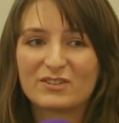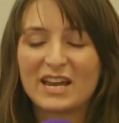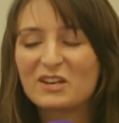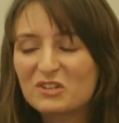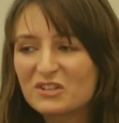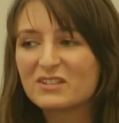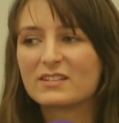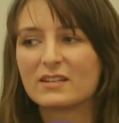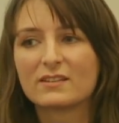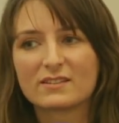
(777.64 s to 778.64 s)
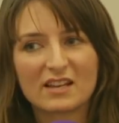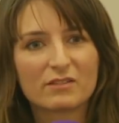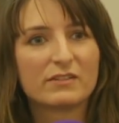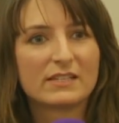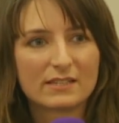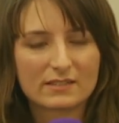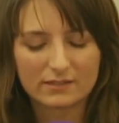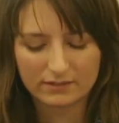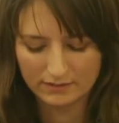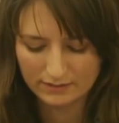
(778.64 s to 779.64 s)
tensions in the Salafi
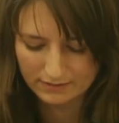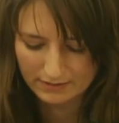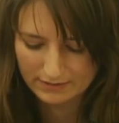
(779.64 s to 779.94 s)
sisterhood.